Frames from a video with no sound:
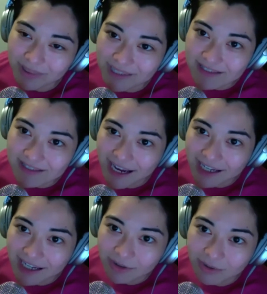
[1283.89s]
this than
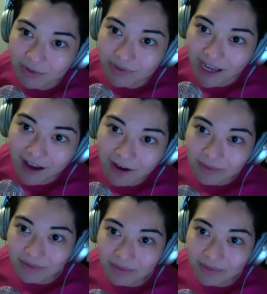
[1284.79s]
I do now.